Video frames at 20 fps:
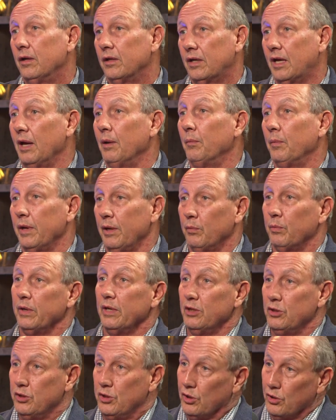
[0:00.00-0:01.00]
Can we
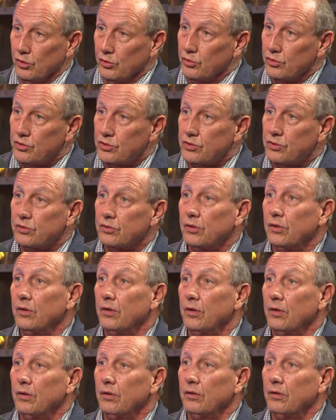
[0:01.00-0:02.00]
reduce
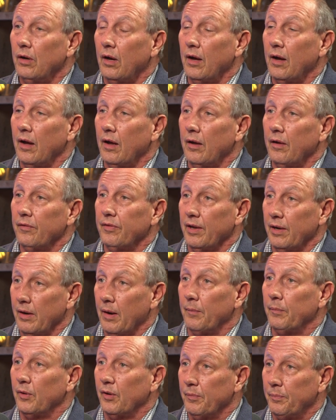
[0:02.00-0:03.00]
the
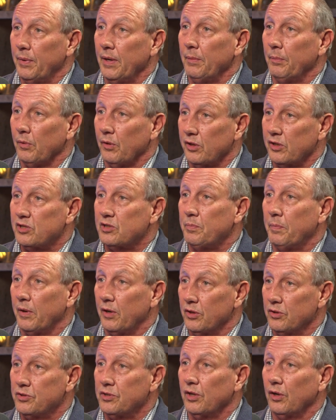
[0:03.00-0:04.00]
number of people
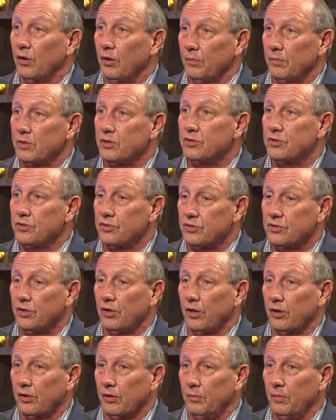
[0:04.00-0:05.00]
experiencing homelessness in
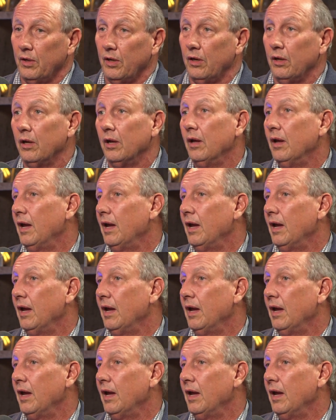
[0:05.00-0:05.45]
our community?